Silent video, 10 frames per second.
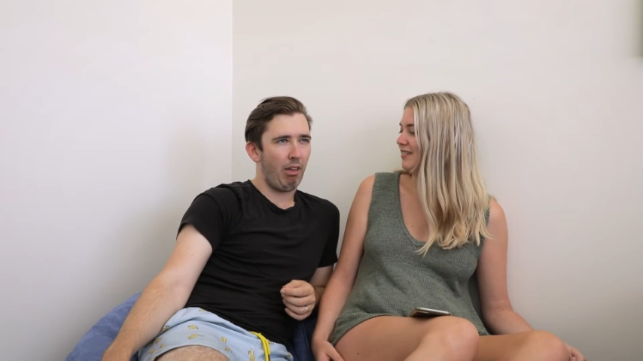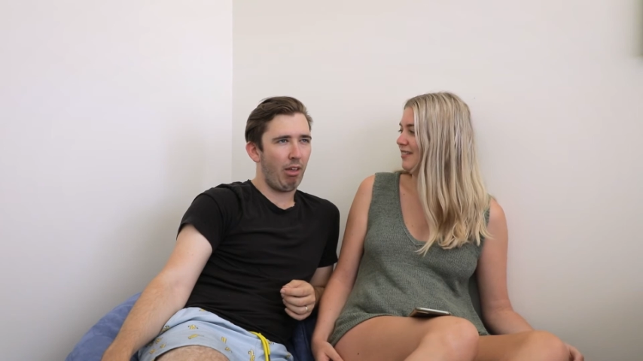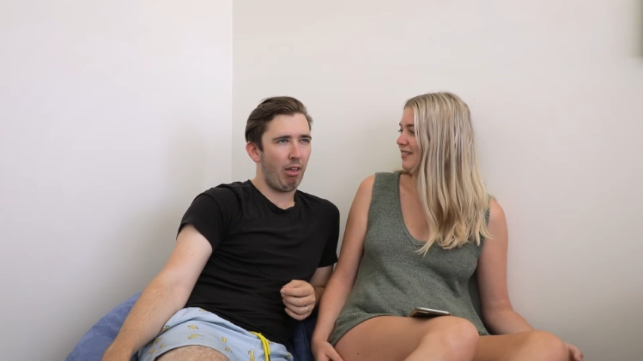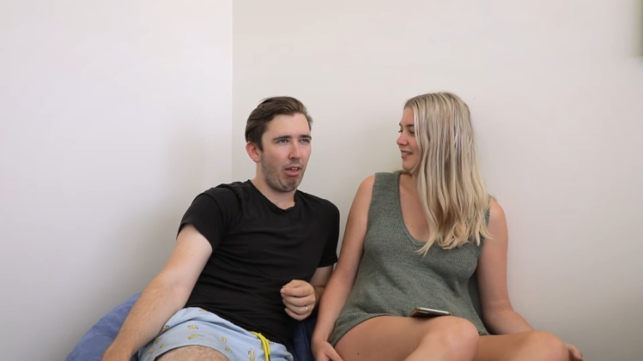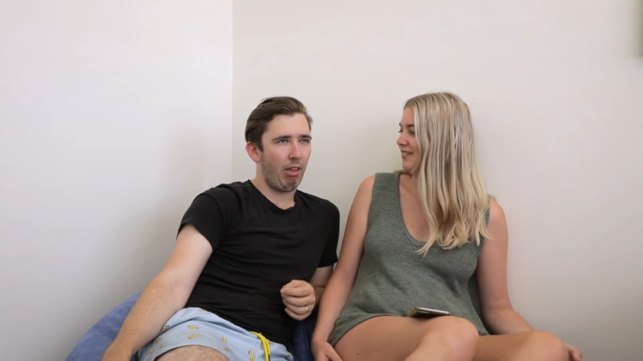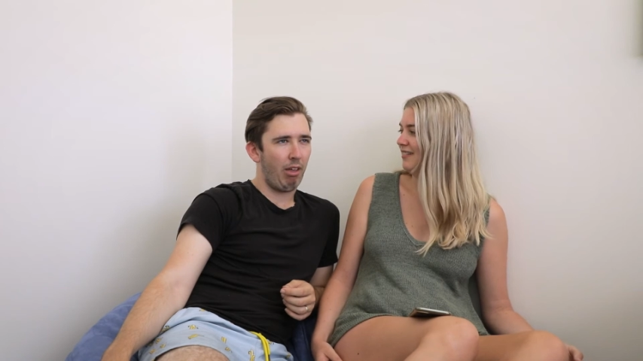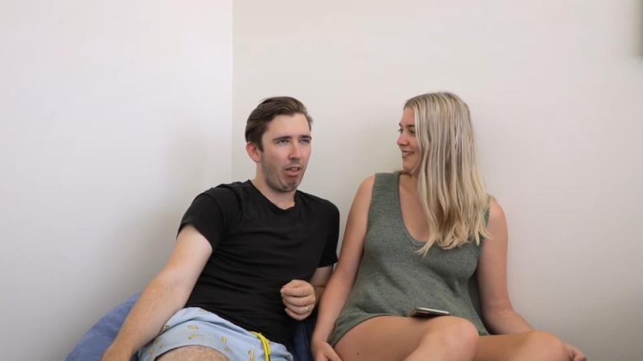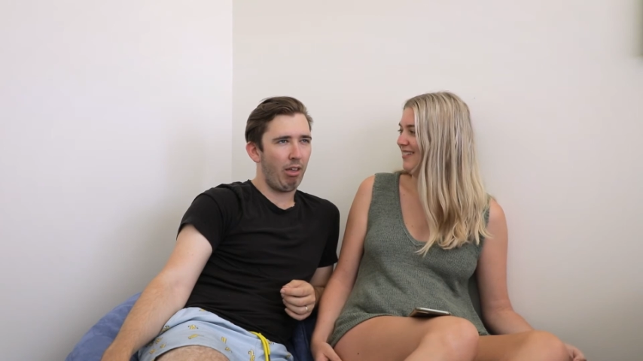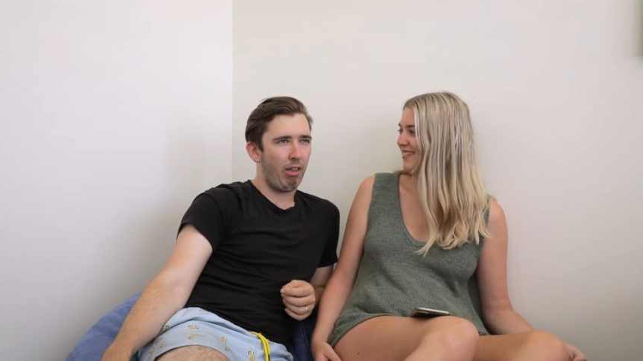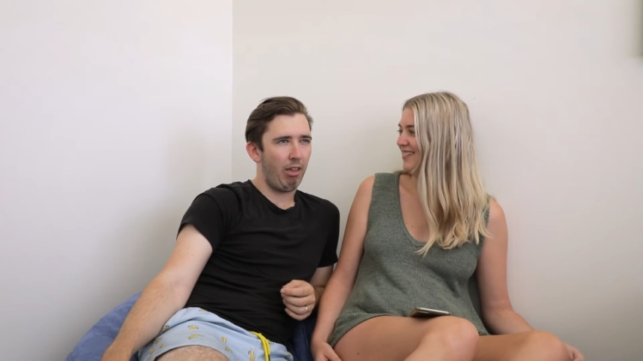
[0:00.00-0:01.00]

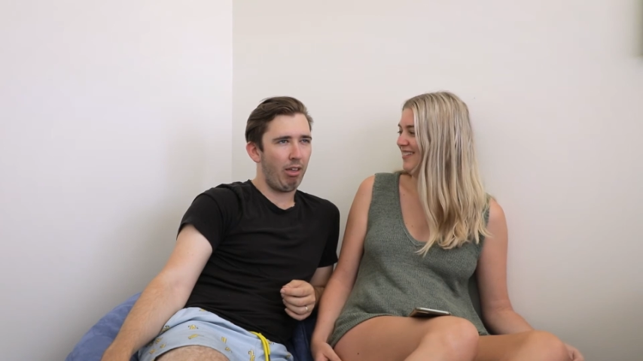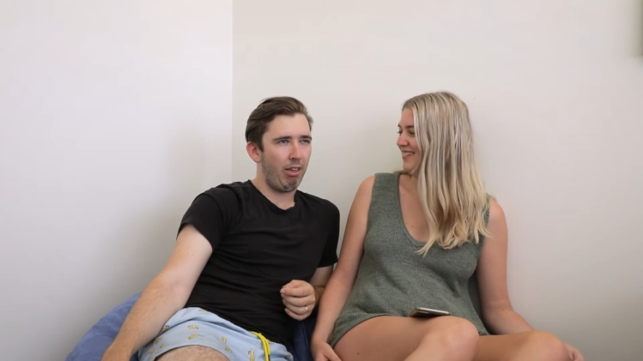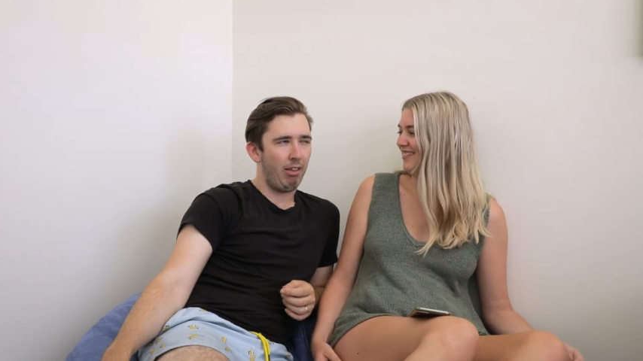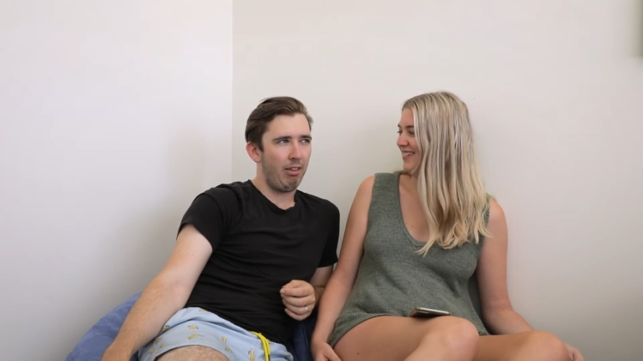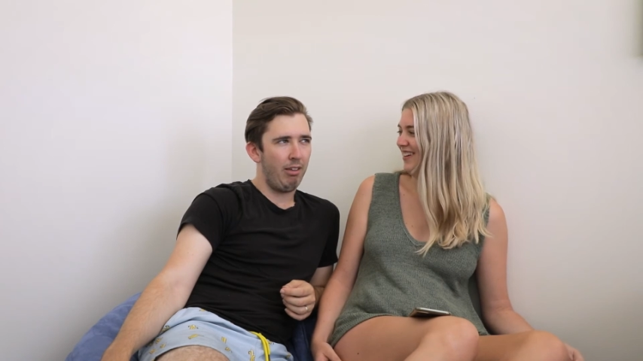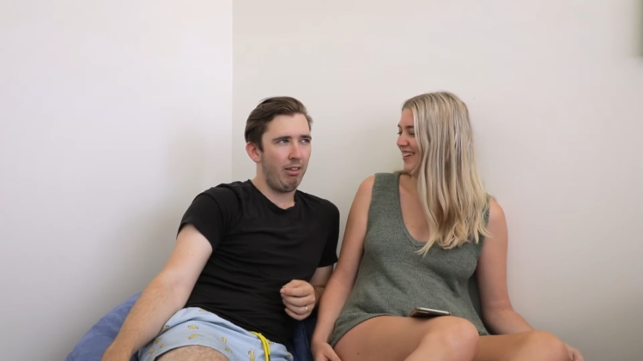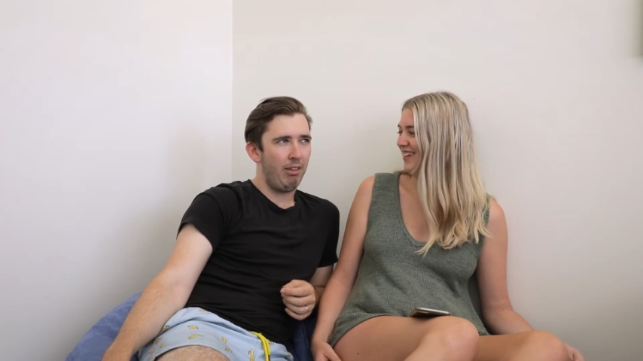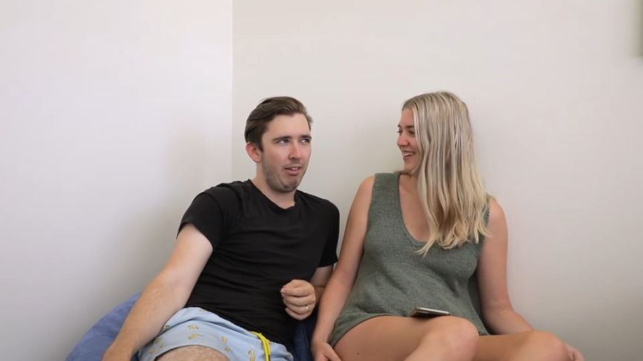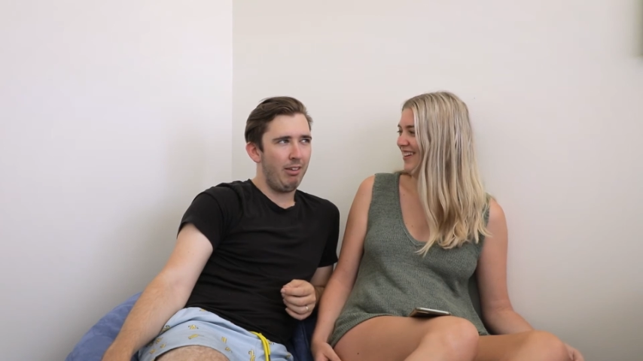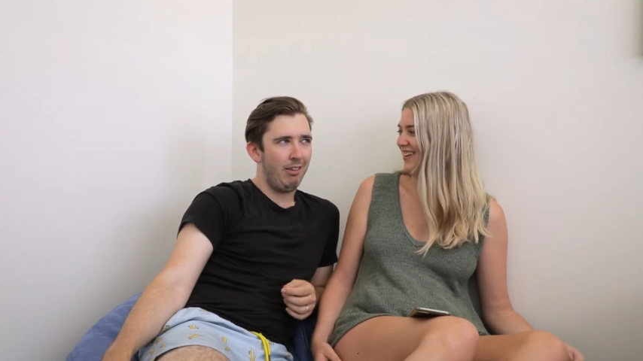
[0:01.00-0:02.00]

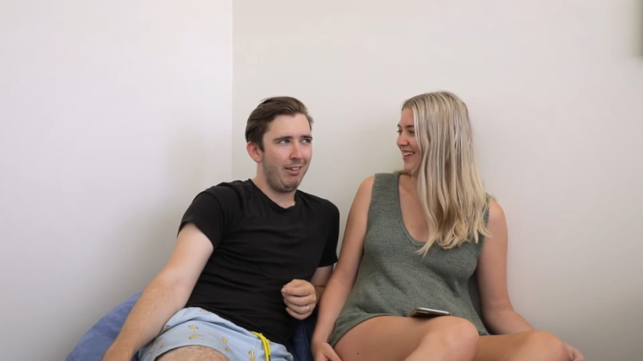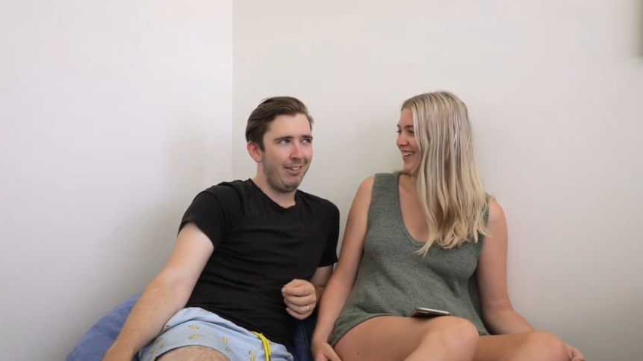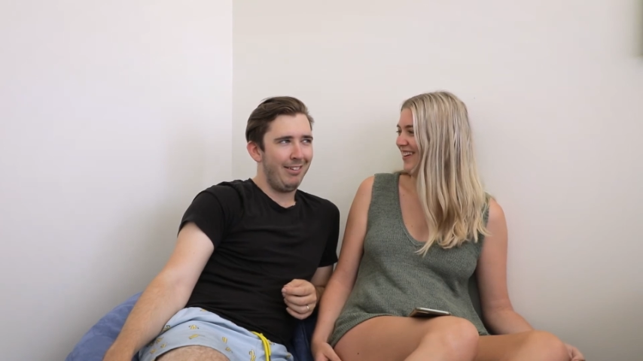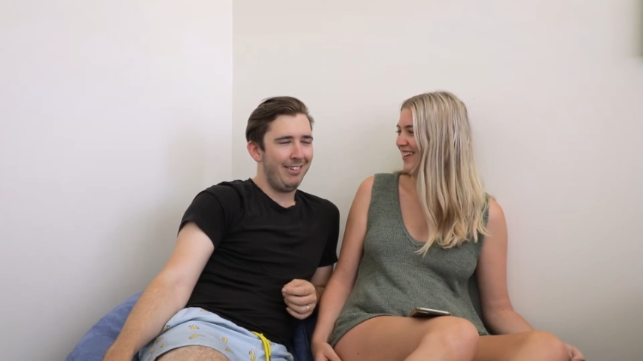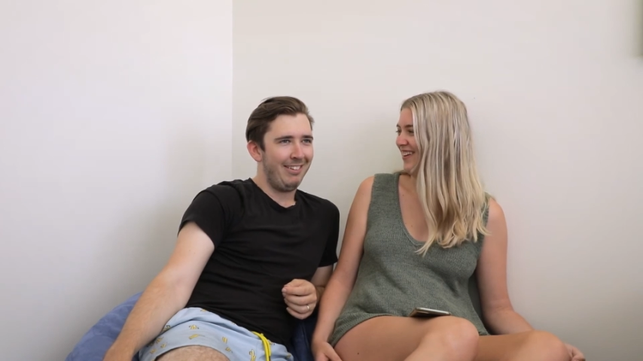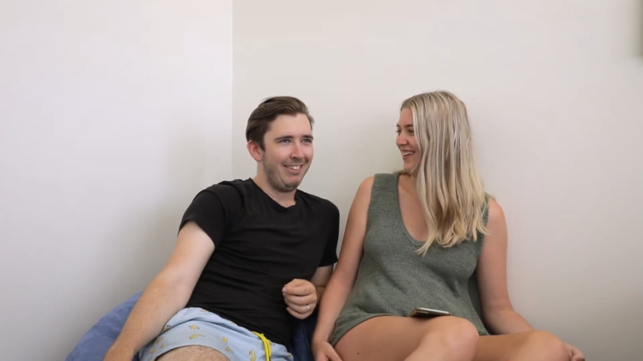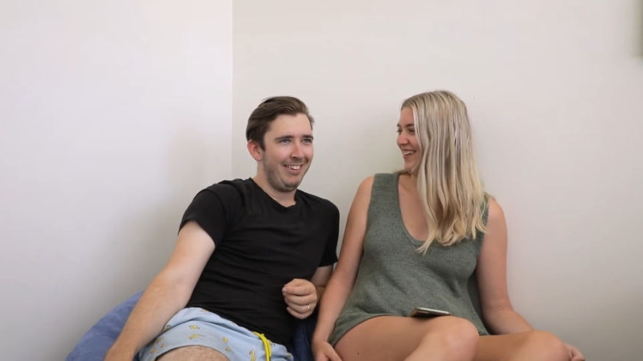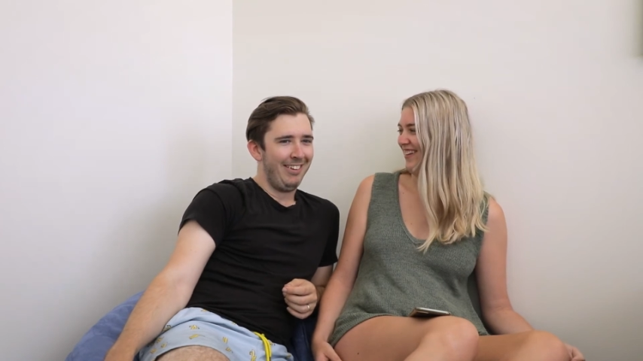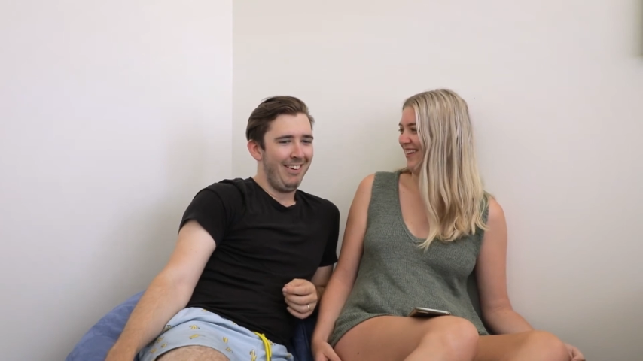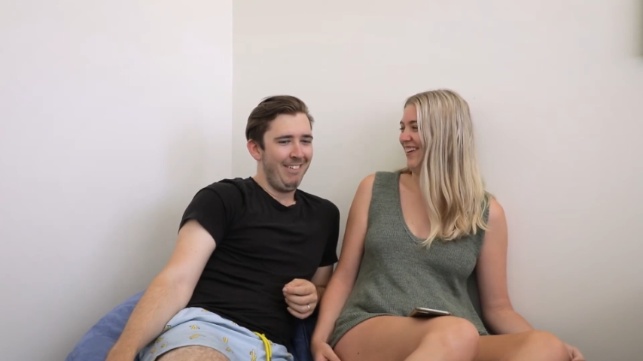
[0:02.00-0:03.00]

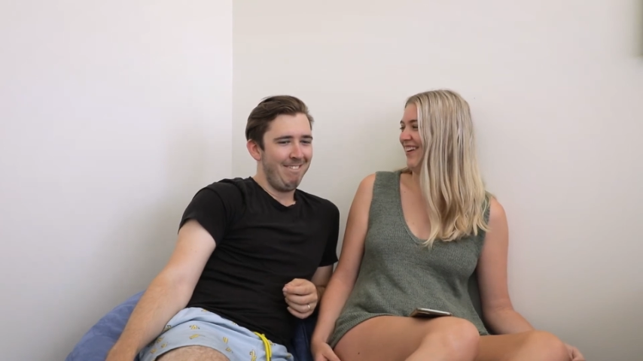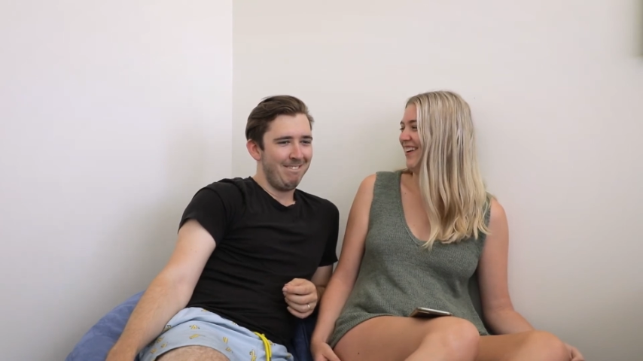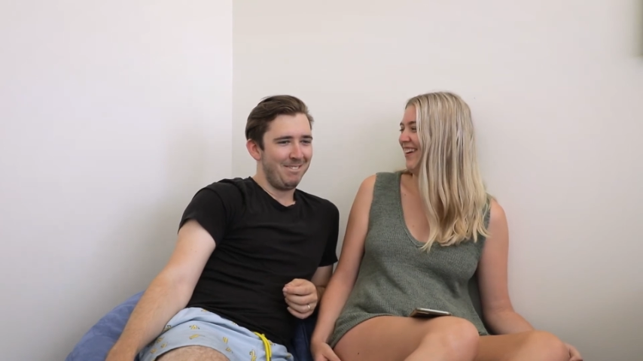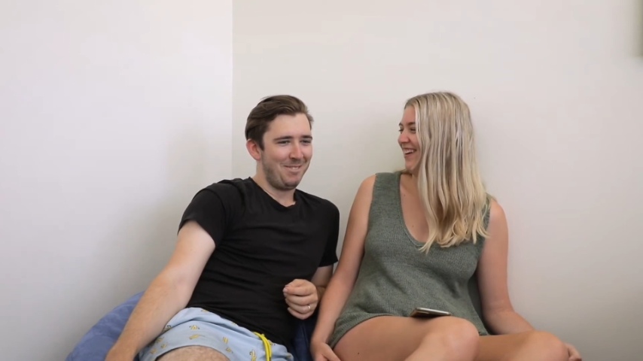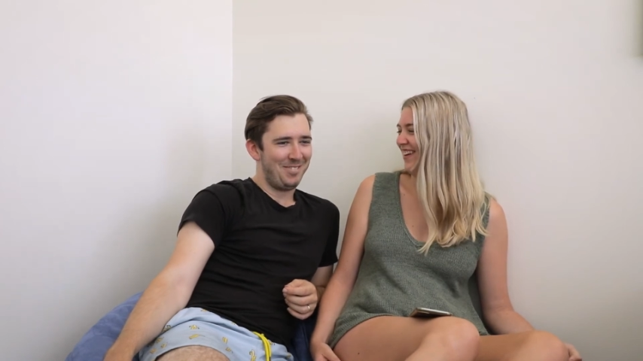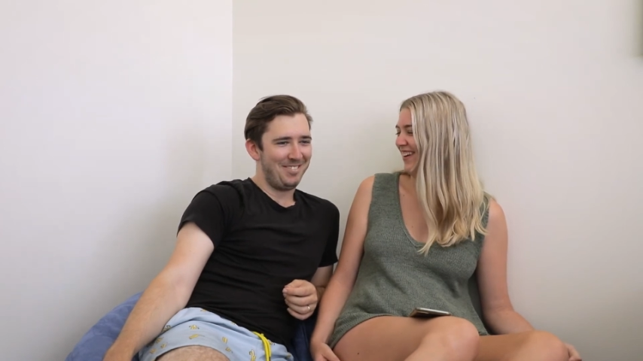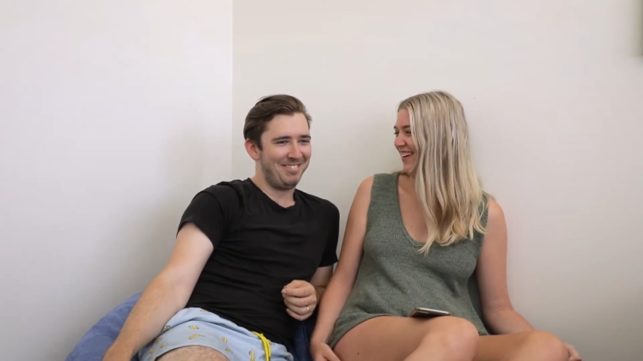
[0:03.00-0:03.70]
No one is speaking in this clip.